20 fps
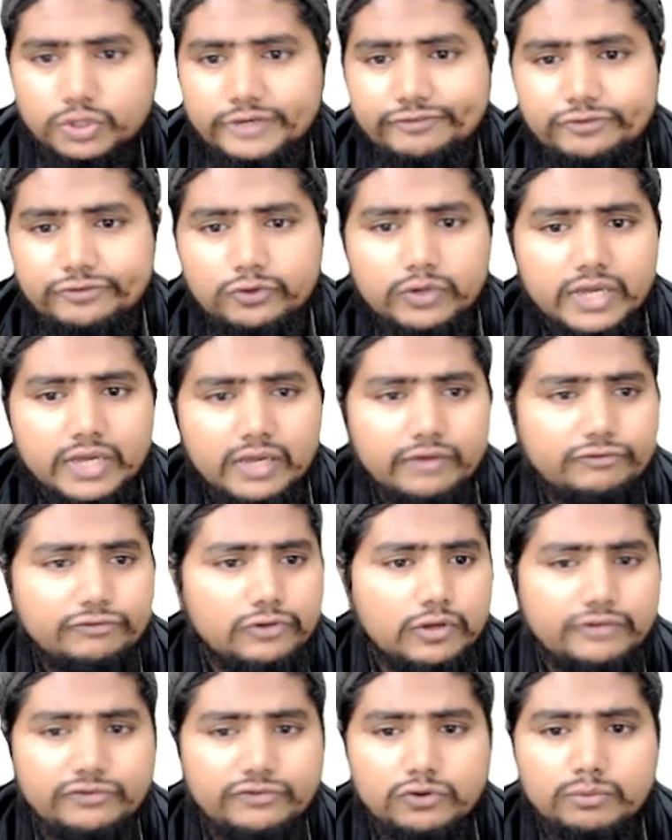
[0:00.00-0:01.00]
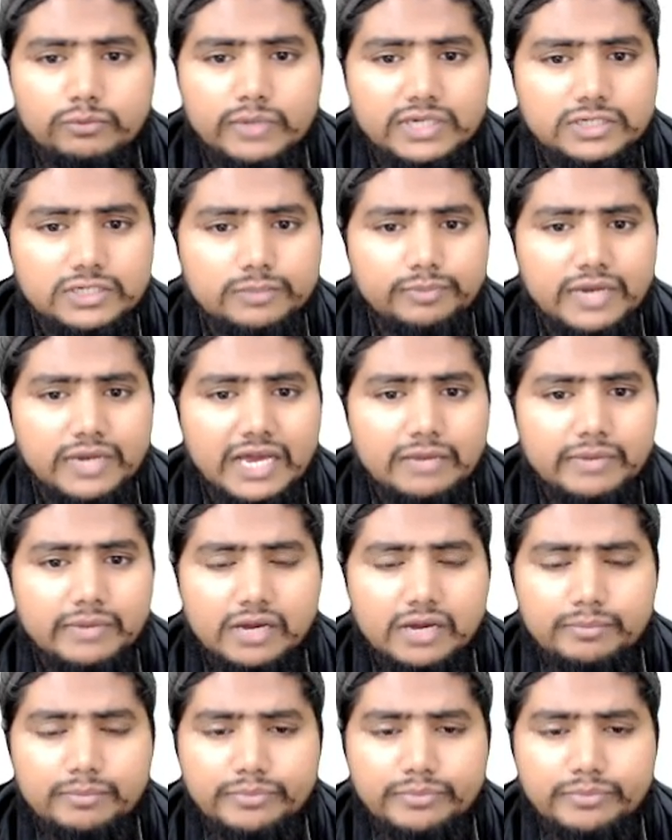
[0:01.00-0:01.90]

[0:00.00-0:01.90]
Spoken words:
if you multiply by a